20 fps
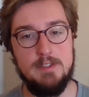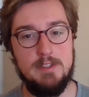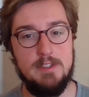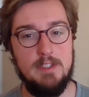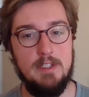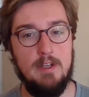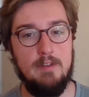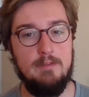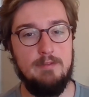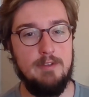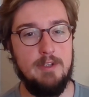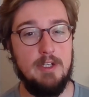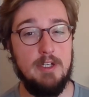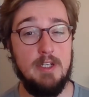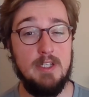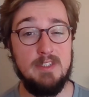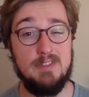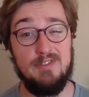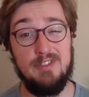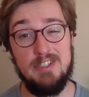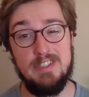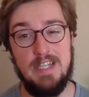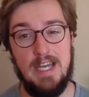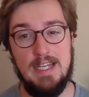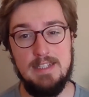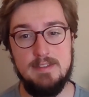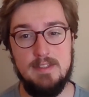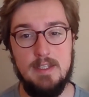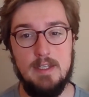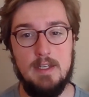Need Not Fear, is
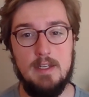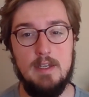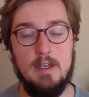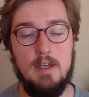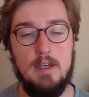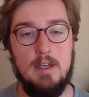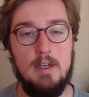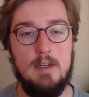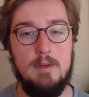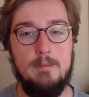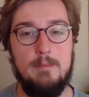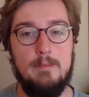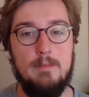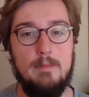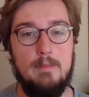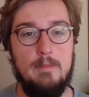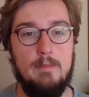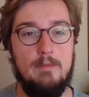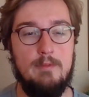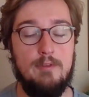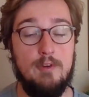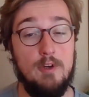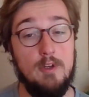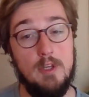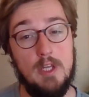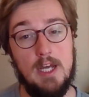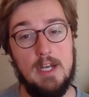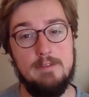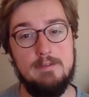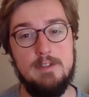fantastic for a
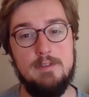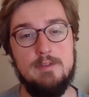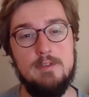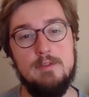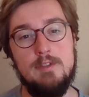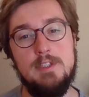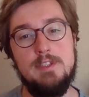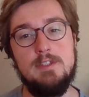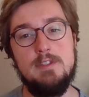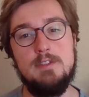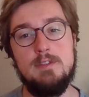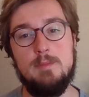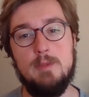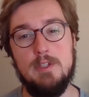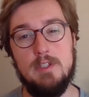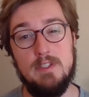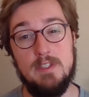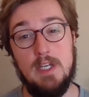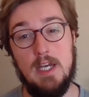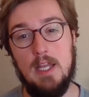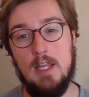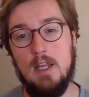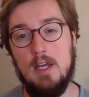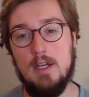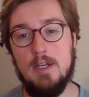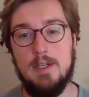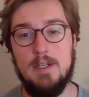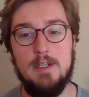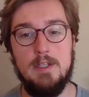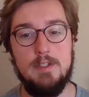lot of different reasons, but the dialogue
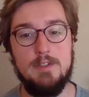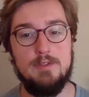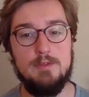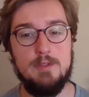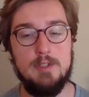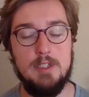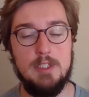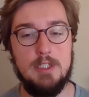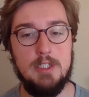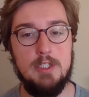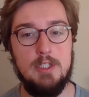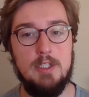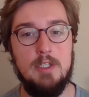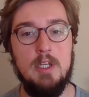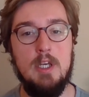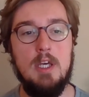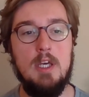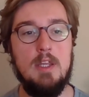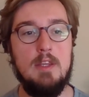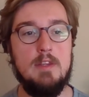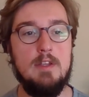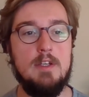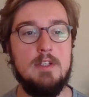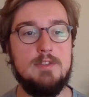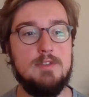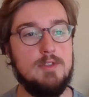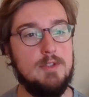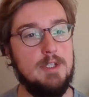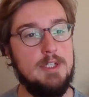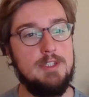in it is really good. The
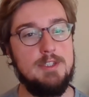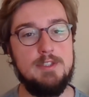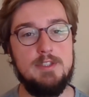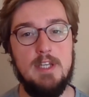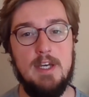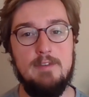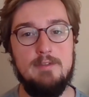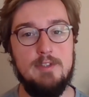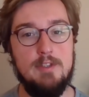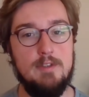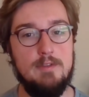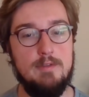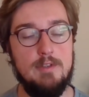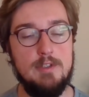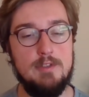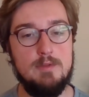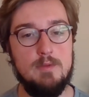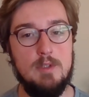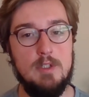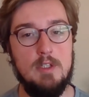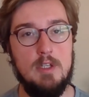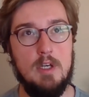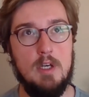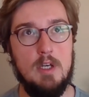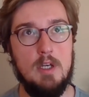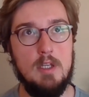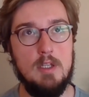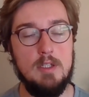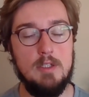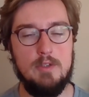story just after the first one,
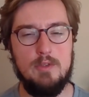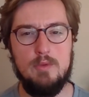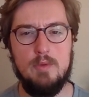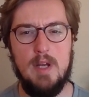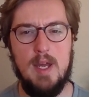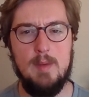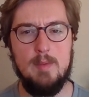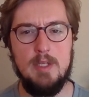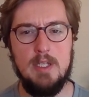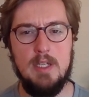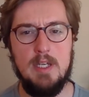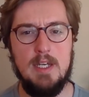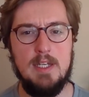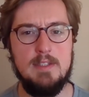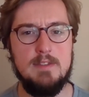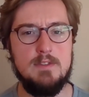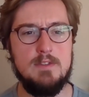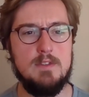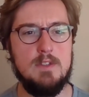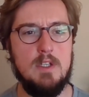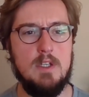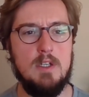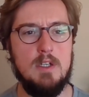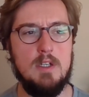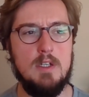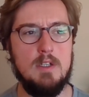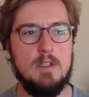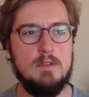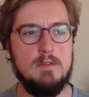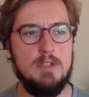Little Rabbit, has
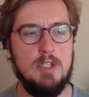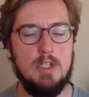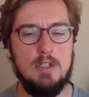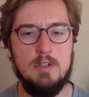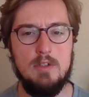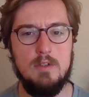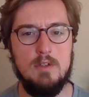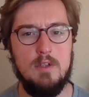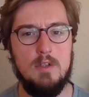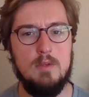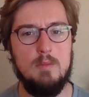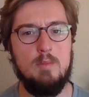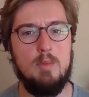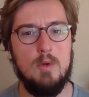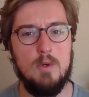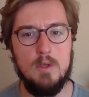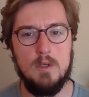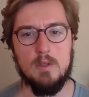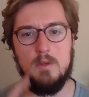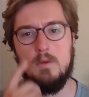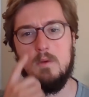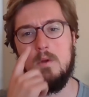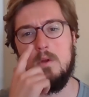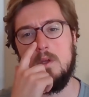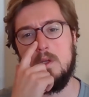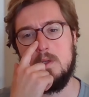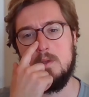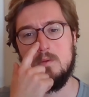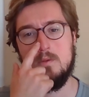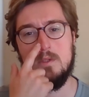a young girl born
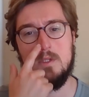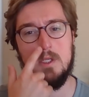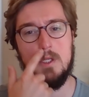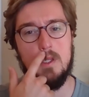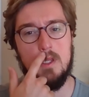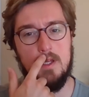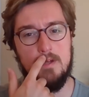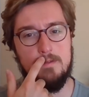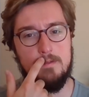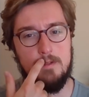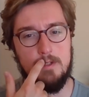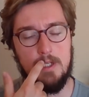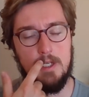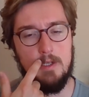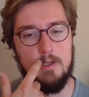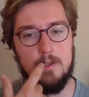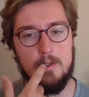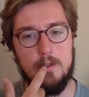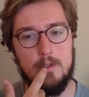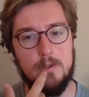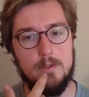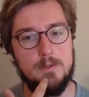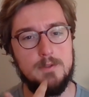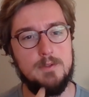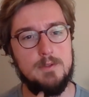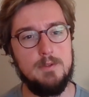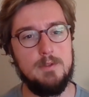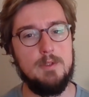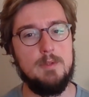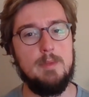with a cleft down her nose
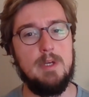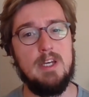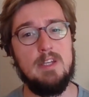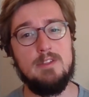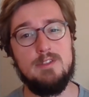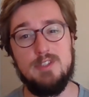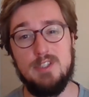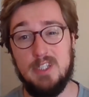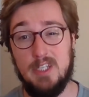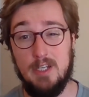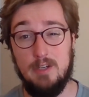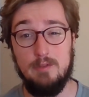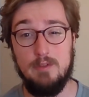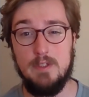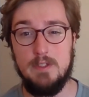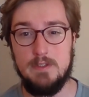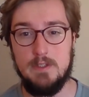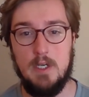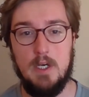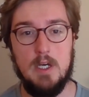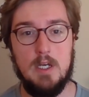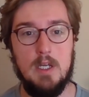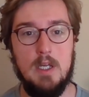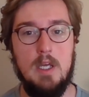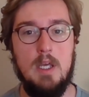through her mouth. She can't really talk.